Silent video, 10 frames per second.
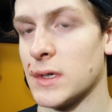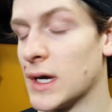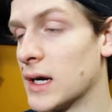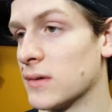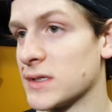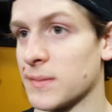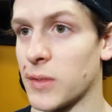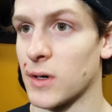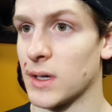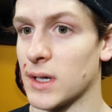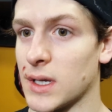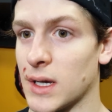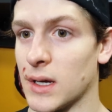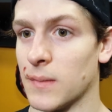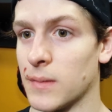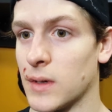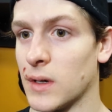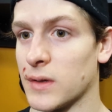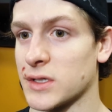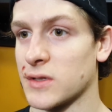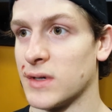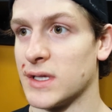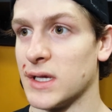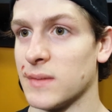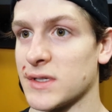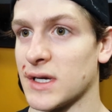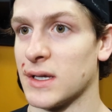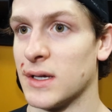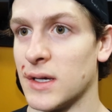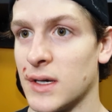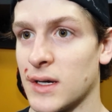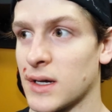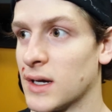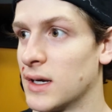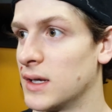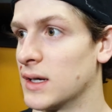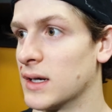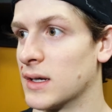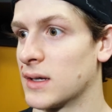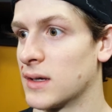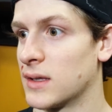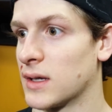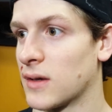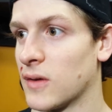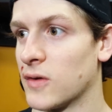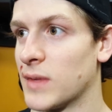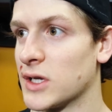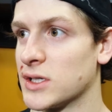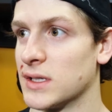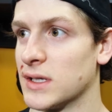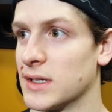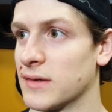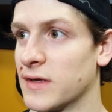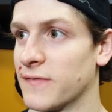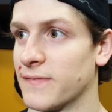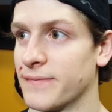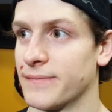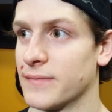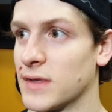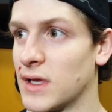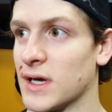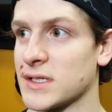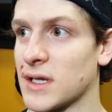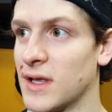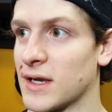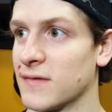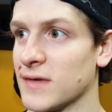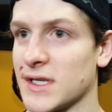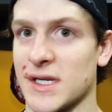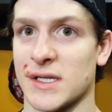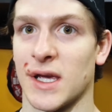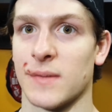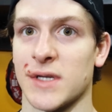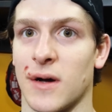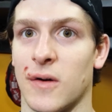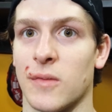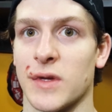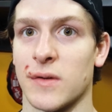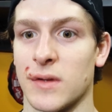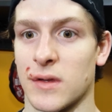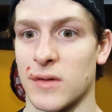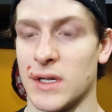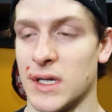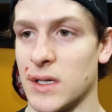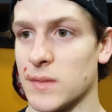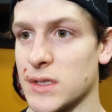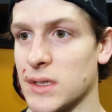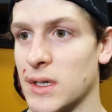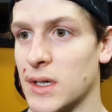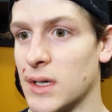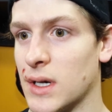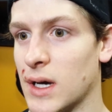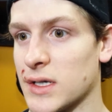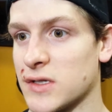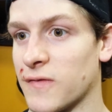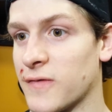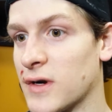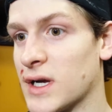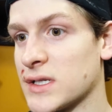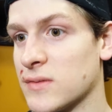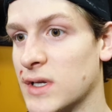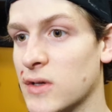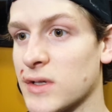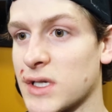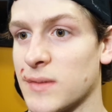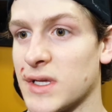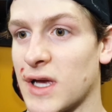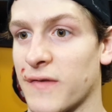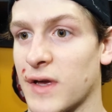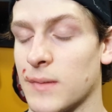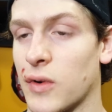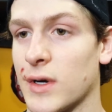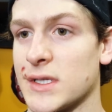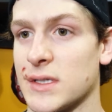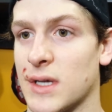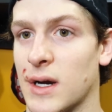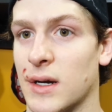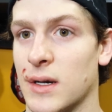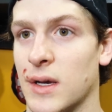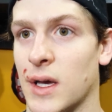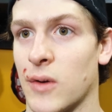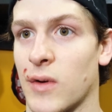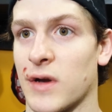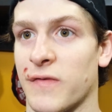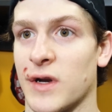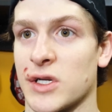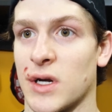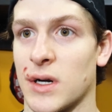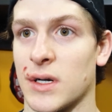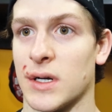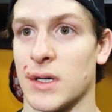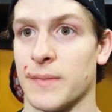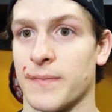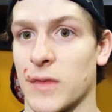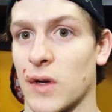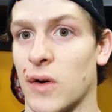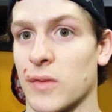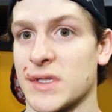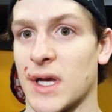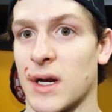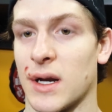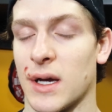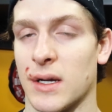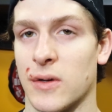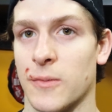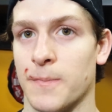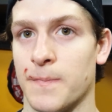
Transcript: Yeah, it was important. You know, there's three teams that I think Claude mentioned they've lost collectively six games at home between the three teams, and so for us, we knew it's going to be tough getting points in there, and we wanted to finish our little homestand on a high note.